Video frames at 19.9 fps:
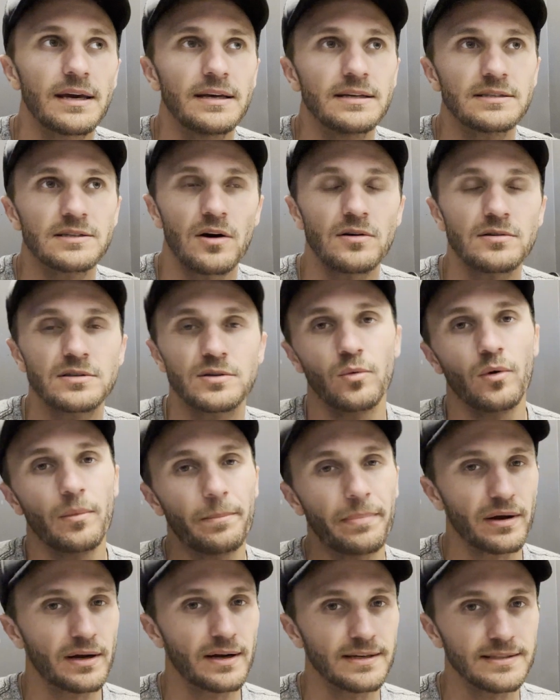is also a
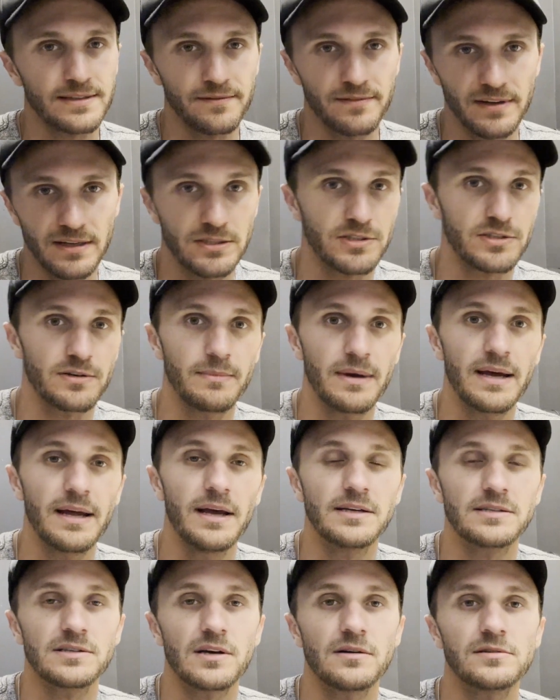percussive instrument.
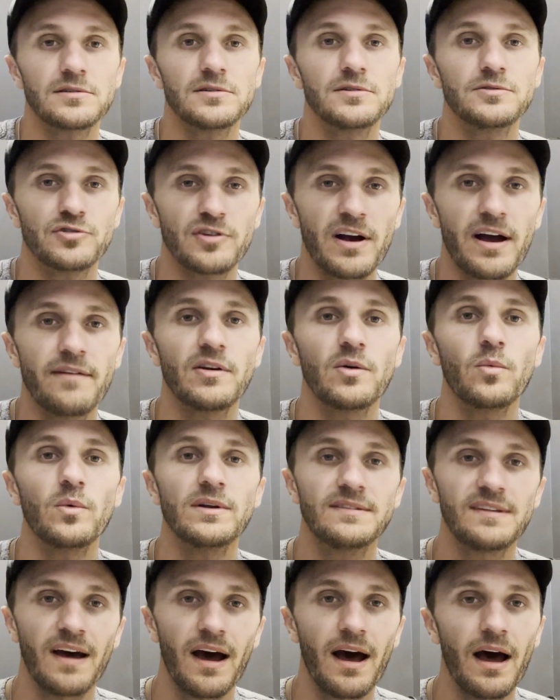It's also driving with
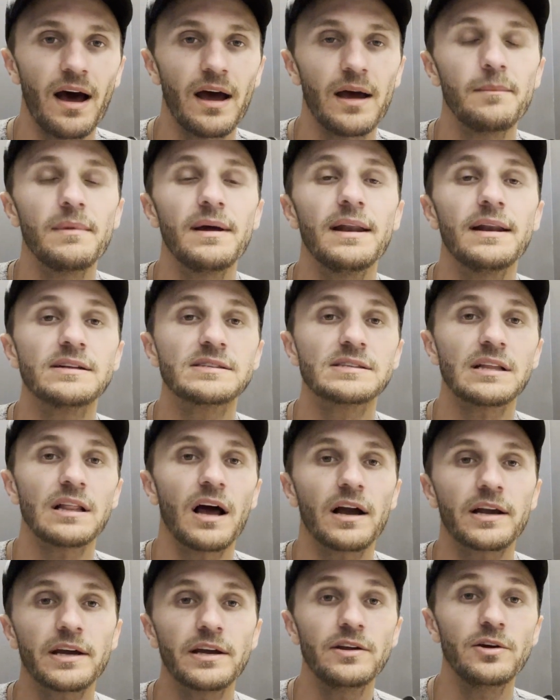time, and it's
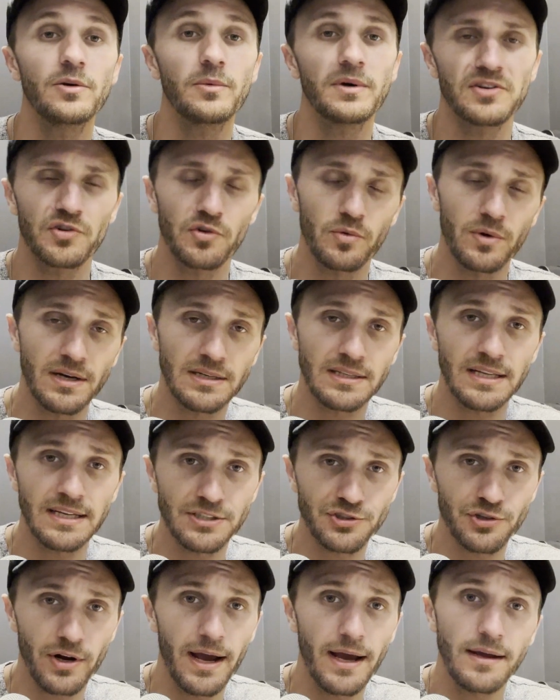locking you into a click
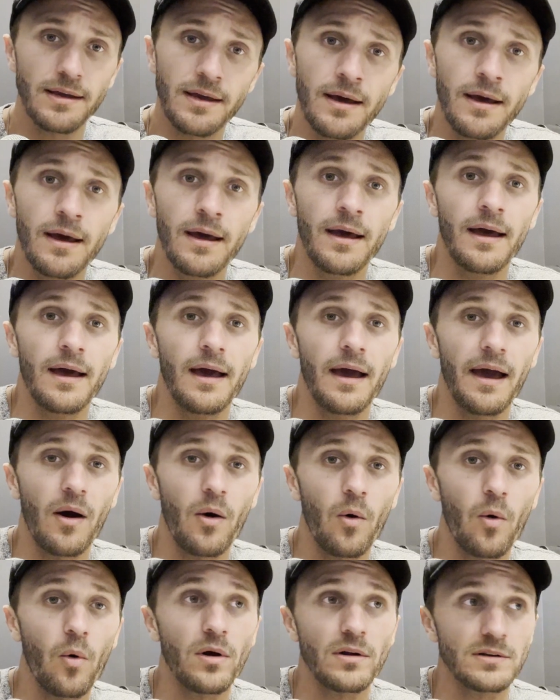track
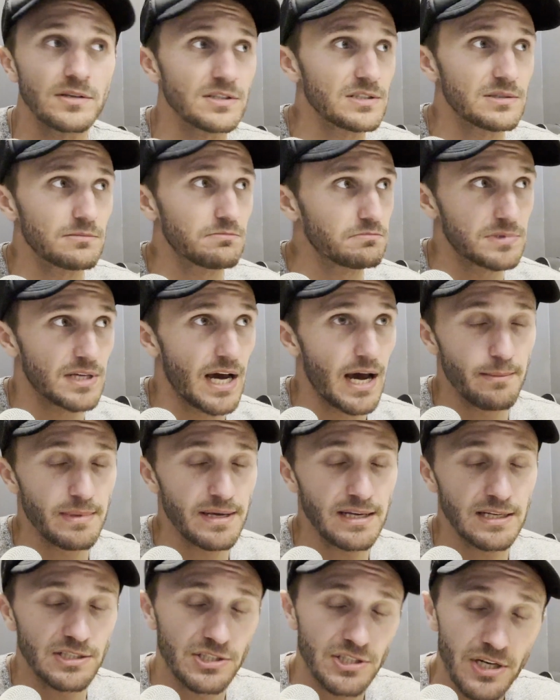or just
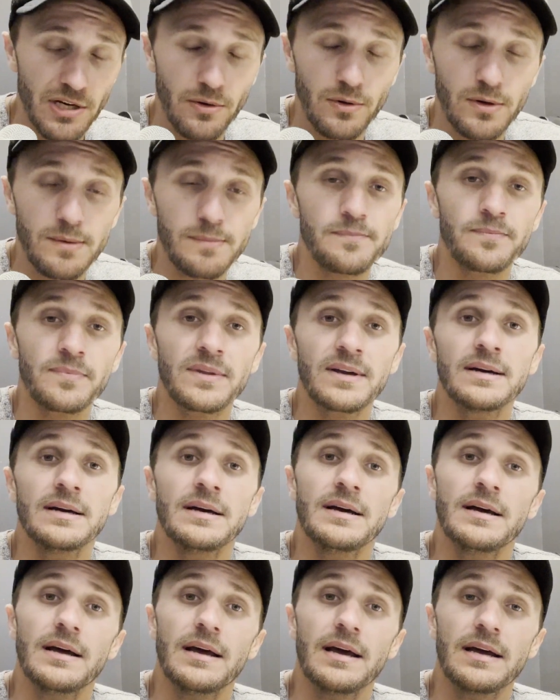timing in general.
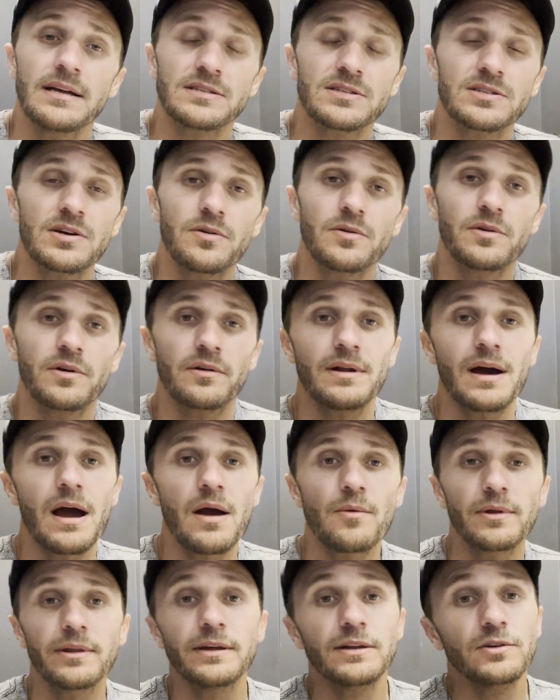And so you're not
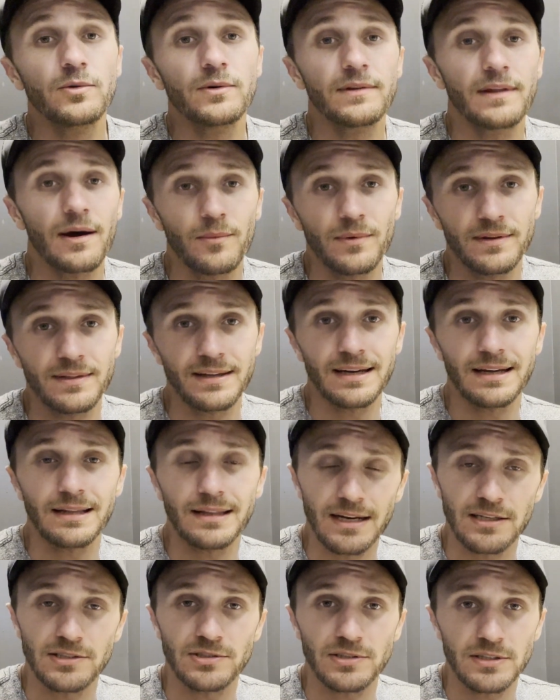really doing that with the
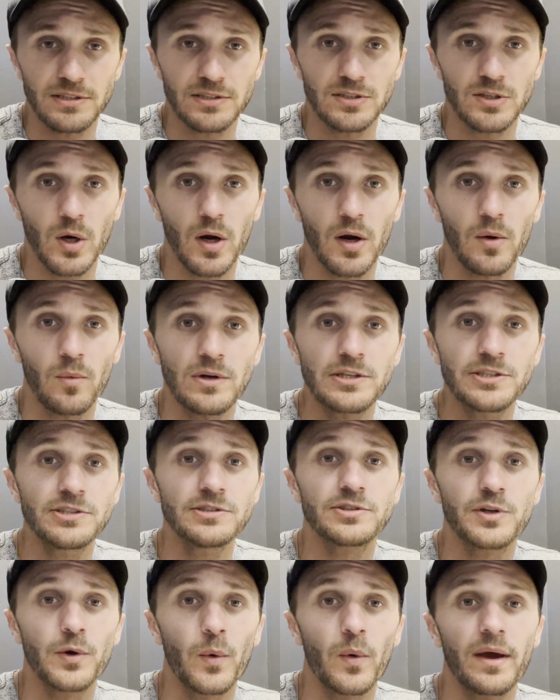electric guitar. What you're
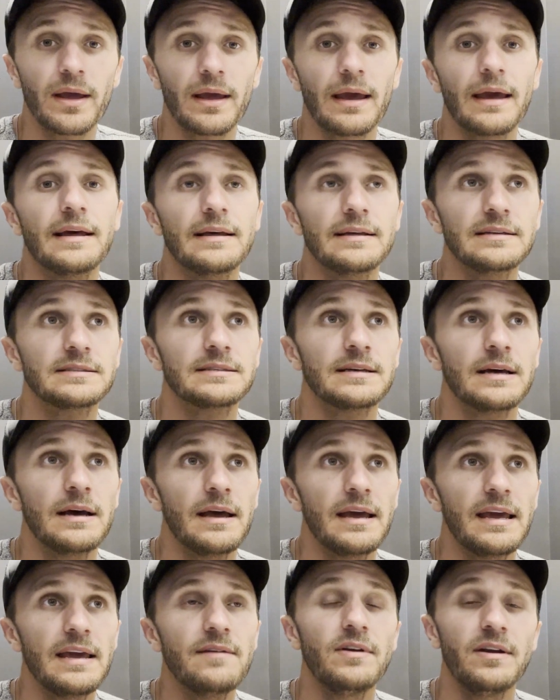doing is,
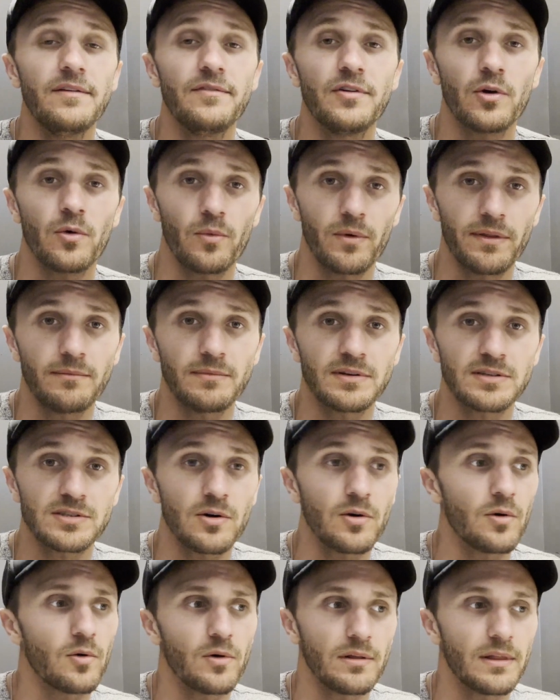even if you're a rhythm
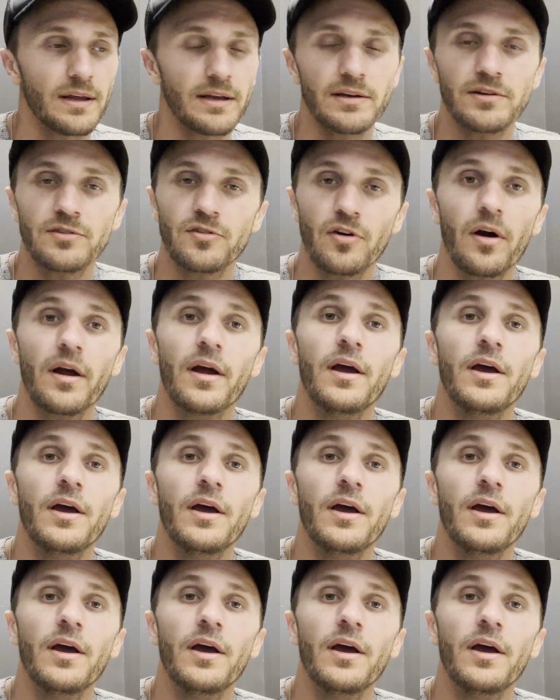guitar or a lead guitar,